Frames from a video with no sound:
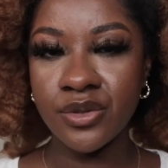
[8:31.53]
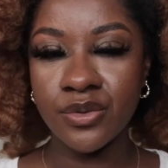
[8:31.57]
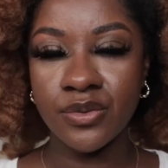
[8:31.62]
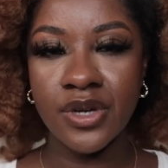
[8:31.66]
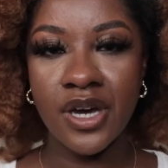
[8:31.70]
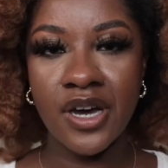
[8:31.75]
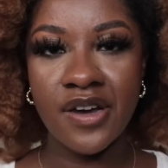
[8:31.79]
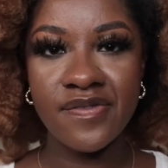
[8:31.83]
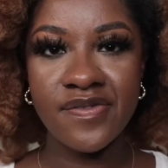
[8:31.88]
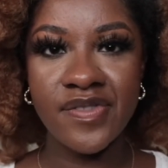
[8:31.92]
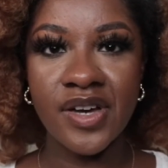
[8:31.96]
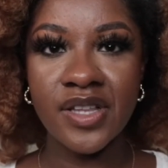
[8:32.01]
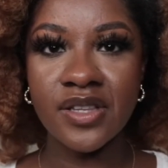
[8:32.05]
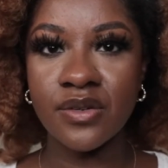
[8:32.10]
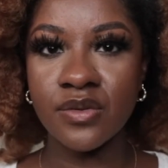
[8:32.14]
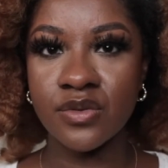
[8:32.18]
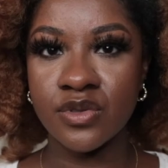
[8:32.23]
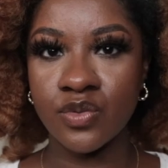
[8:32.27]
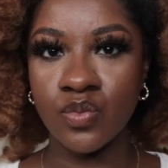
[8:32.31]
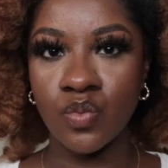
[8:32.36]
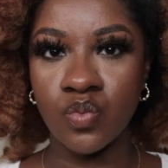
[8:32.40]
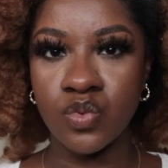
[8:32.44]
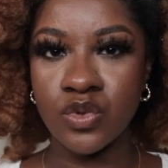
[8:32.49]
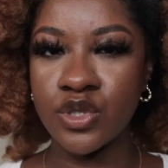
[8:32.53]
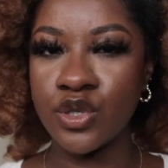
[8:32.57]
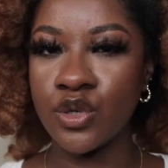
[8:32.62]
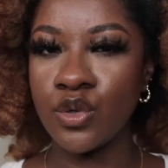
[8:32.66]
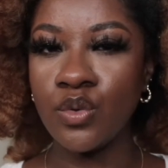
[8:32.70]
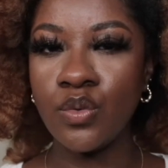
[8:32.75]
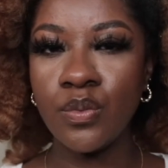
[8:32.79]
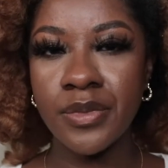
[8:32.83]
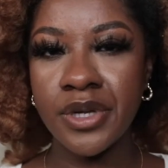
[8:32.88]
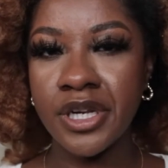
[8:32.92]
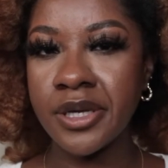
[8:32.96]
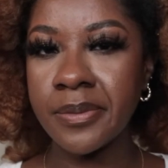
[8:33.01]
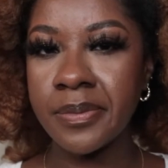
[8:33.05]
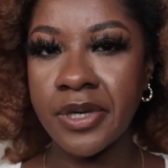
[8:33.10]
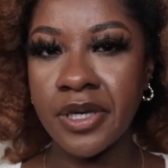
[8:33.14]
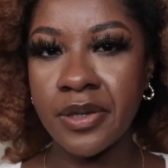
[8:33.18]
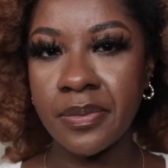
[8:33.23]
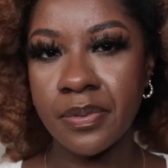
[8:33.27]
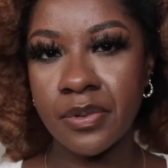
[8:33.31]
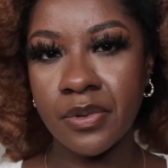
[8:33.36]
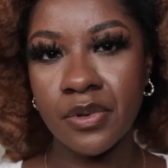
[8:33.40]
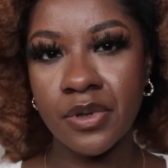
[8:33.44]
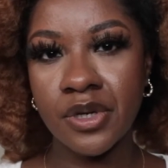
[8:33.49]
Do not follow too many
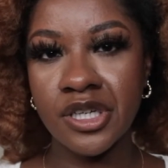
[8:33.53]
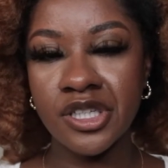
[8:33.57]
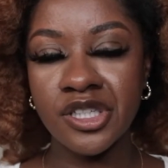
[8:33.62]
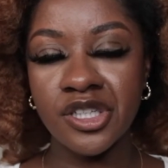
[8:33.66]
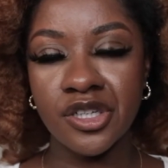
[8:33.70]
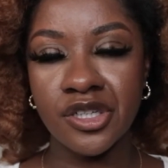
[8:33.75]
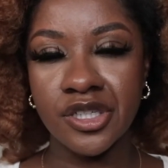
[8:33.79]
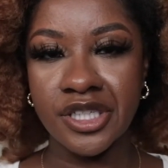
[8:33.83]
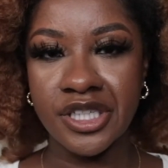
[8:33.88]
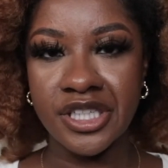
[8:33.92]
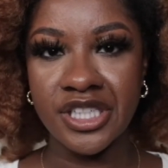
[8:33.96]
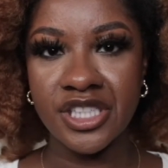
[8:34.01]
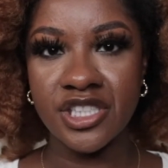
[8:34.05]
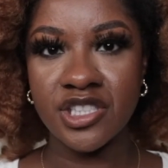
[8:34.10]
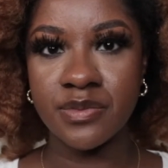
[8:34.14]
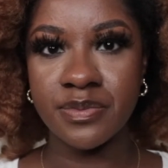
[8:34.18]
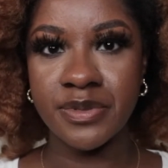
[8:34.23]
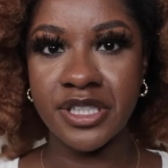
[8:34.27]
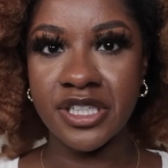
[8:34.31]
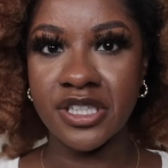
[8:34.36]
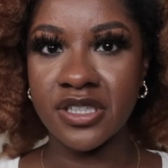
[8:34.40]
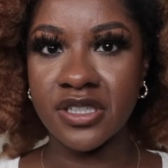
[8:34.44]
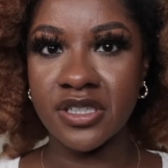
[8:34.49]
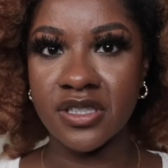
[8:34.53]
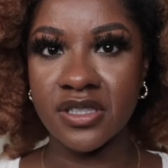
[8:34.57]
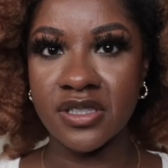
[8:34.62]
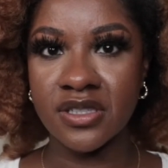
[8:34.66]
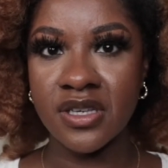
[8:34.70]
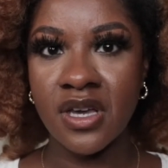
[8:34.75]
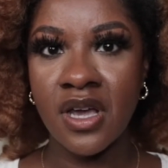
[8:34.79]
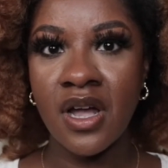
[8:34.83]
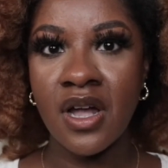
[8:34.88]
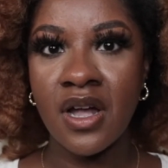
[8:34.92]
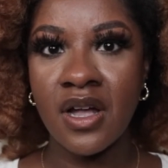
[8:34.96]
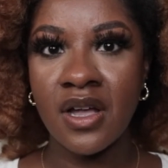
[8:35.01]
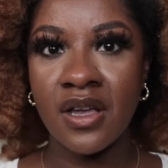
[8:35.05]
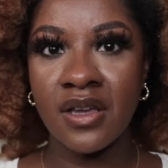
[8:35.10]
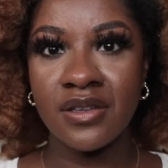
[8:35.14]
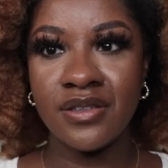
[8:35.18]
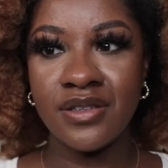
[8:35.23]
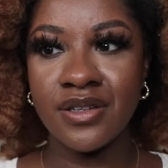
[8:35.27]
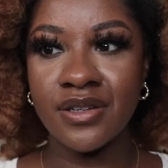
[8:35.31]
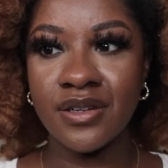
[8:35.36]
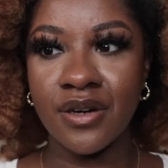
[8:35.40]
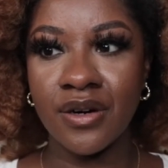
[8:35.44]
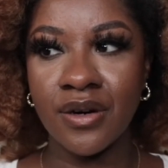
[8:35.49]
people in your niche, because
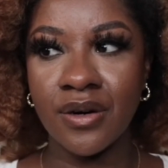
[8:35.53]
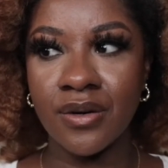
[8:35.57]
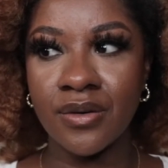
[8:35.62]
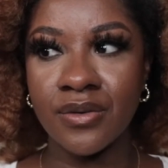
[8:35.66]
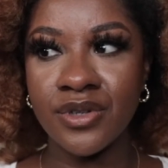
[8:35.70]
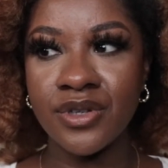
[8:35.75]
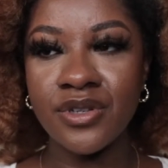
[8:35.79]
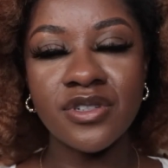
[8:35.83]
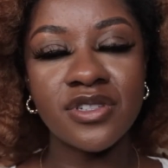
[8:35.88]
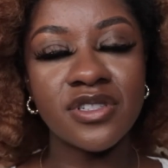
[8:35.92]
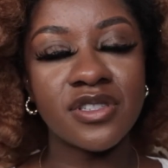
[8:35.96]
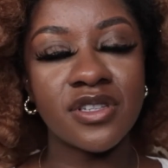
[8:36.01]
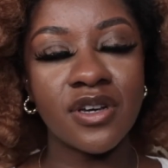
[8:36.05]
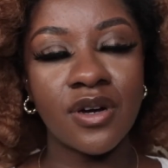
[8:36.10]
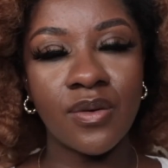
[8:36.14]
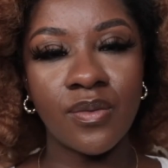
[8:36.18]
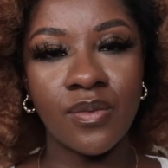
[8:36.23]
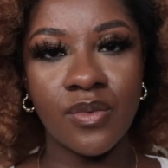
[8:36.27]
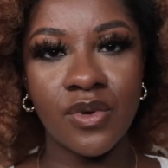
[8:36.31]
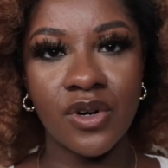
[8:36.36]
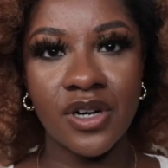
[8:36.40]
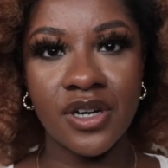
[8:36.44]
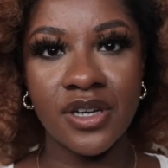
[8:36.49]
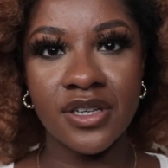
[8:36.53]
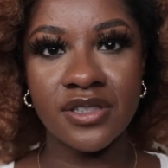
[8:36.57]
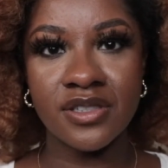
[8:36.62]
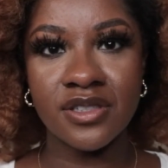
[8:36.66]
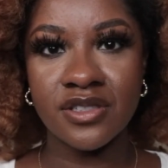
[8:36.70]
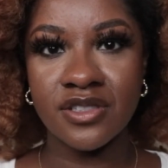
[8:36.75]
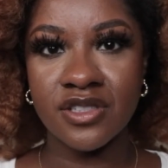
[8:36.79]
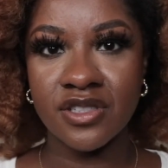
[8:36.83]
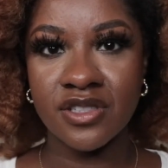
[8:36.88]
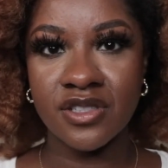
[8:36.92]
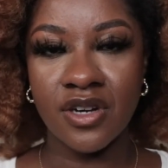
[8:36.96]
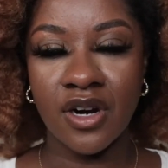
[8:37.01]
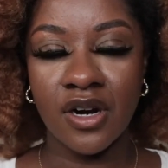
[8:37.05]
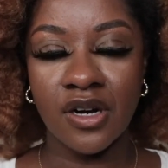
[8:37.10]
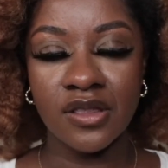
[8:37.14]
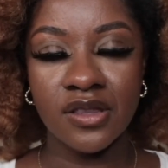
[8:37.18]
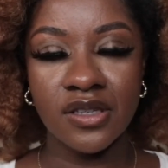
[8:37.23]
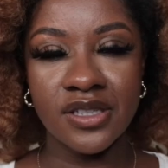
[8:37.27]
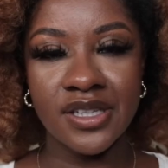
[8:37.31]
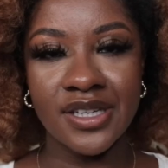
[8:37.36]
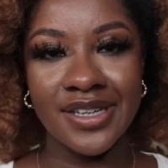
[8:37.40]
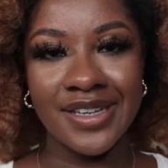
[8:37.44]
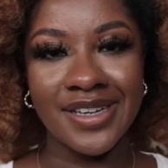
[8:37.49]
you know, you just don't want to just start
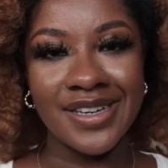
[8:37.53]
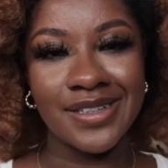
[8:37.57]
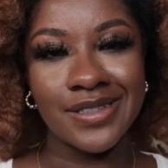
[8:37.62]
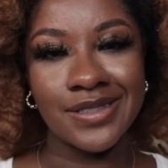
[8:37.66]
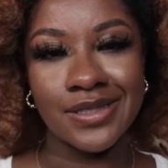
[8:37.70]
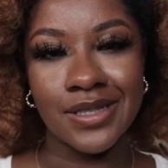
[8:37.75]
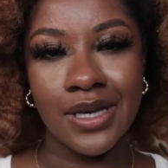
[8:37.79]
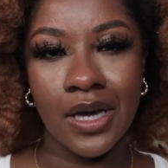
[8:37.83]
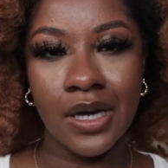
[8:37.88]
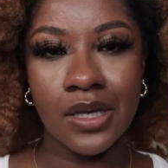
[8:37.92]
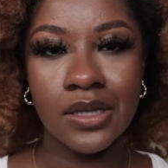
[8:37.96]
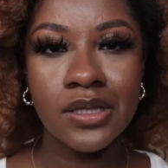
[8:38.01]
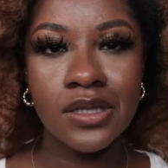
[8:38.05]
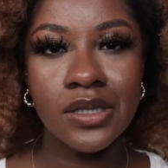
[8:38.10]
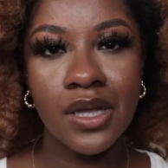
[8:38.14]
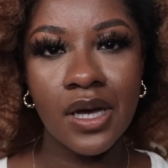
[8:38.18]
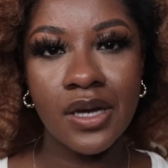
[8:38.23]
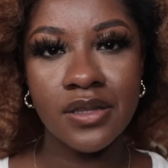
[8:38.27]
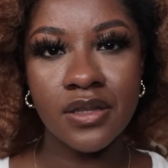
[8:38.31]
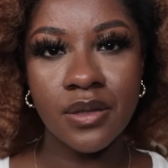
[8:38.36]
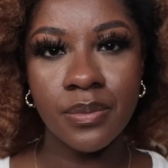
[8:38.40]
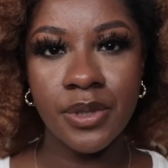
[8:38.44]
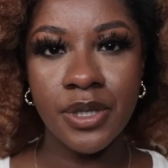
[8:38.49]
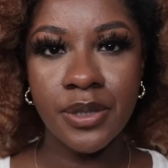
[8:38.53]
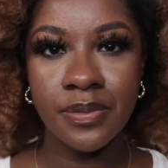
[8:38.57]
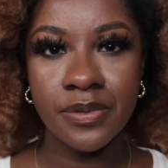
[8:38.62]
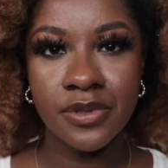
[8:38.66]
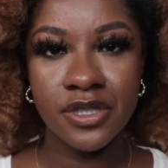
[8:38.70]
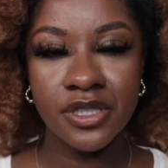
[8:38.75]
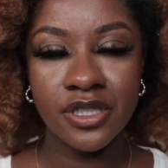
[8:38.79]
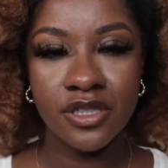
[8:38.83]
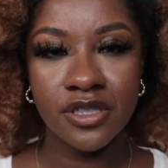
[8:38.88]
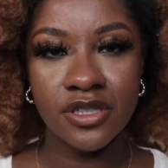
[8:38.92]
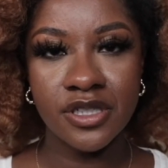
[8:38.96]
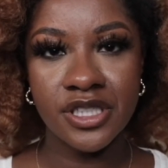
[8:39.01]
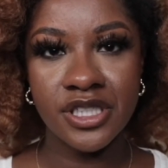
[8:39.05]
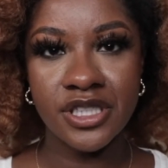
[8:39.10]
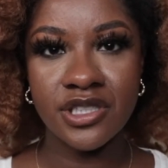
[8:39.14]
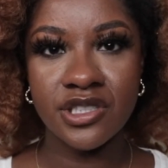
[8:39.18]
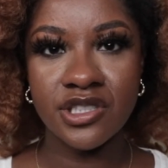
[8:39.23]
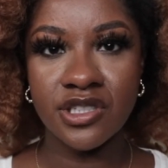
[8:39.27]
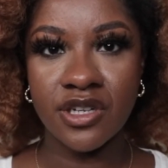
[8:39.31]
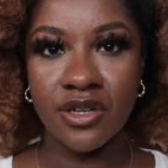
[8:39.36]
looking exactly like the people in your niche.